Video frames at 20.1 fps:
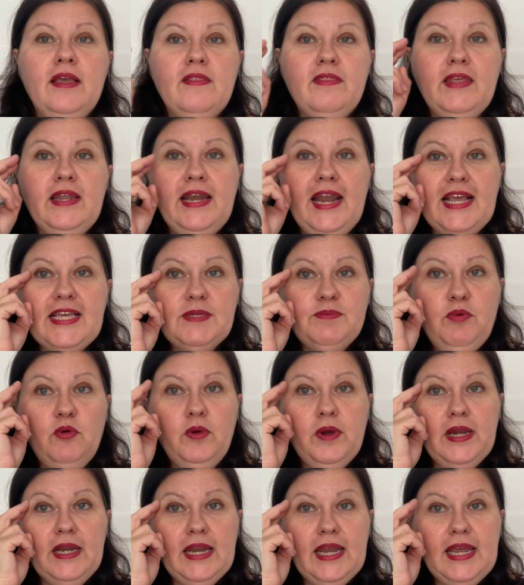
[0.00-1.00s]
The next
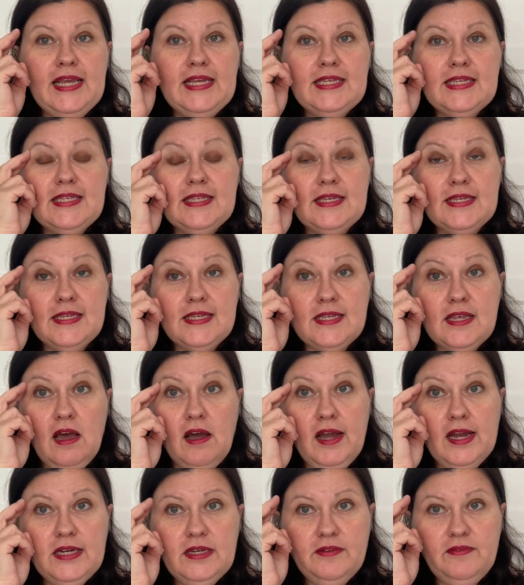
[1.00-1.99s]
point is the
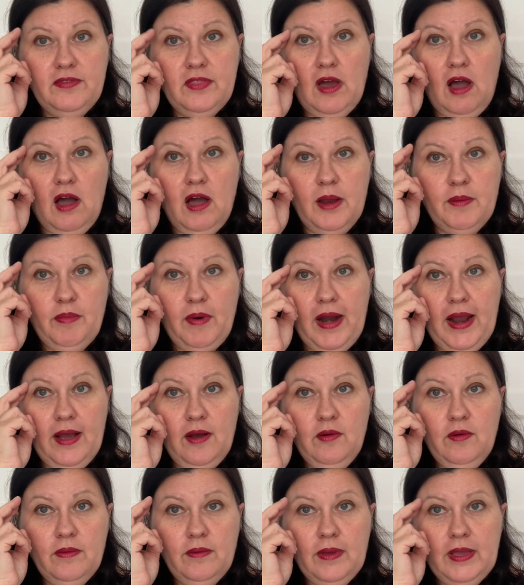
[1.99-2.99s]
side of the
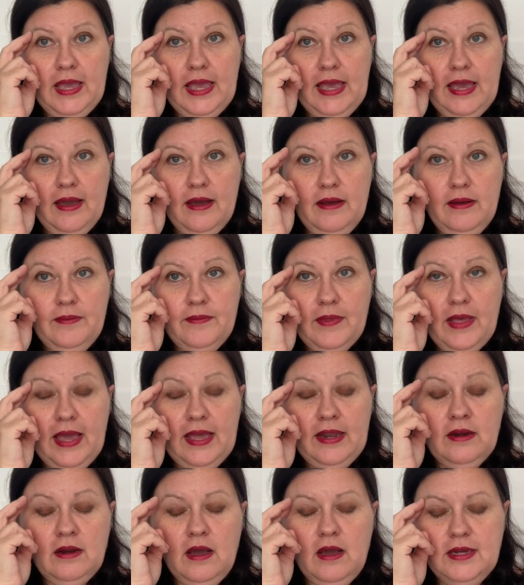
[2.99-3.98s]
eyebrow here,
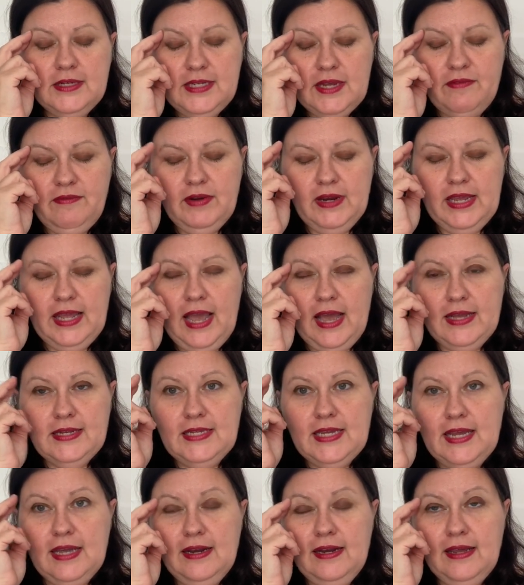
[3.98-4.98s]
and I definitely get a
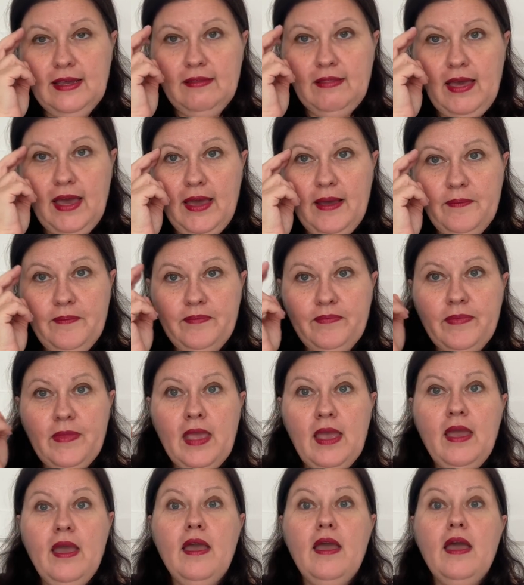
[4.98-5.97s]
tingling there.
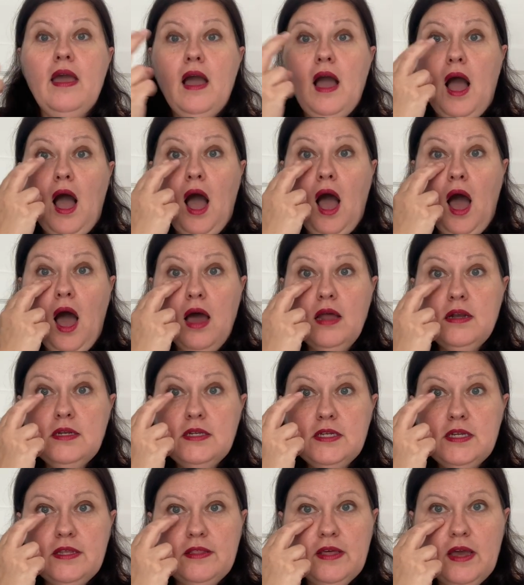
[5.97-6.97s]

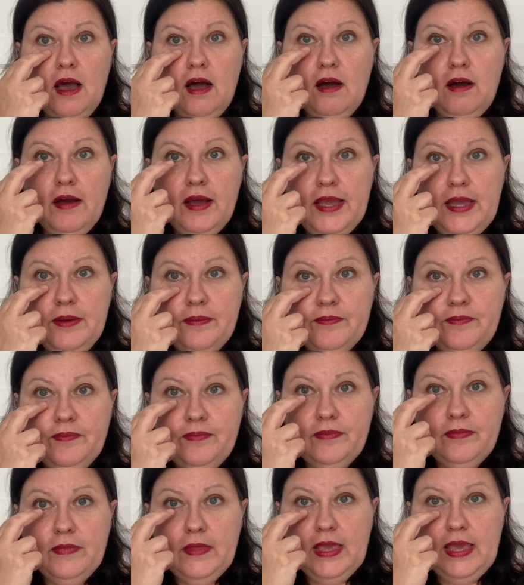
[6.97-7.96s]
Under the eye
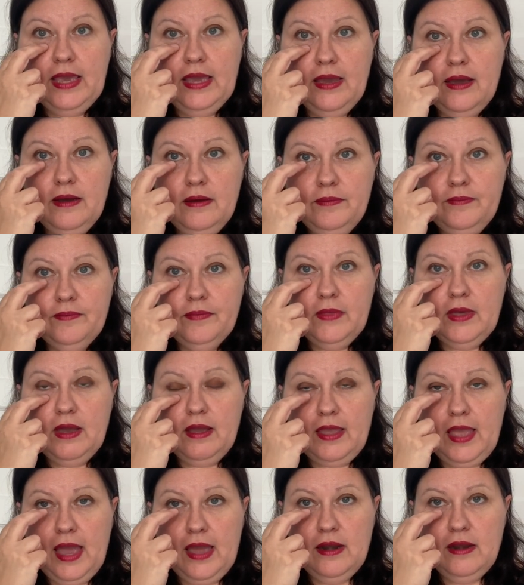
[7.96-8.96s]
here,
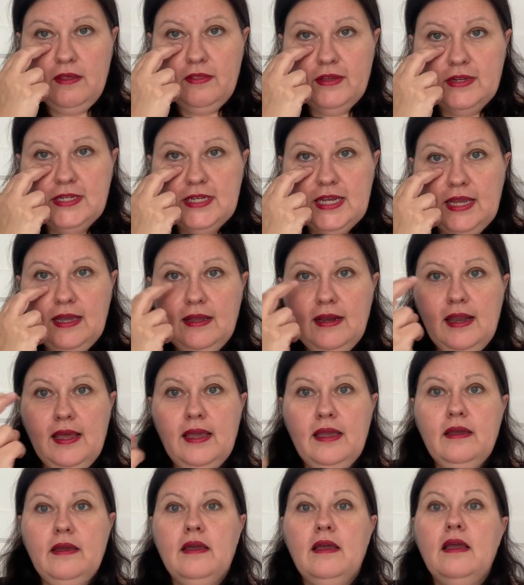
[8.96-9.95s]
I get another
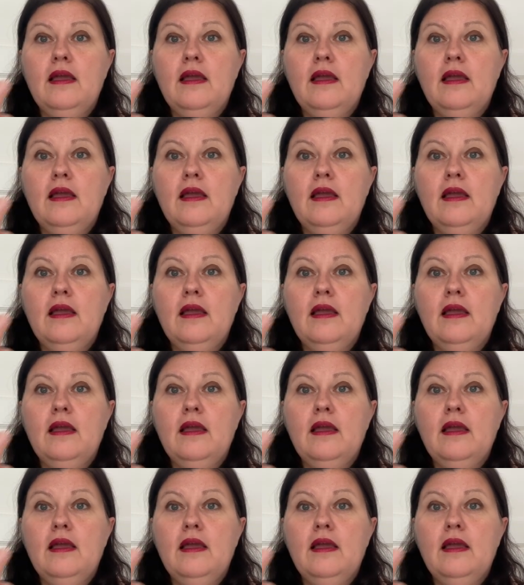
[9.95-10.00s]
tingling.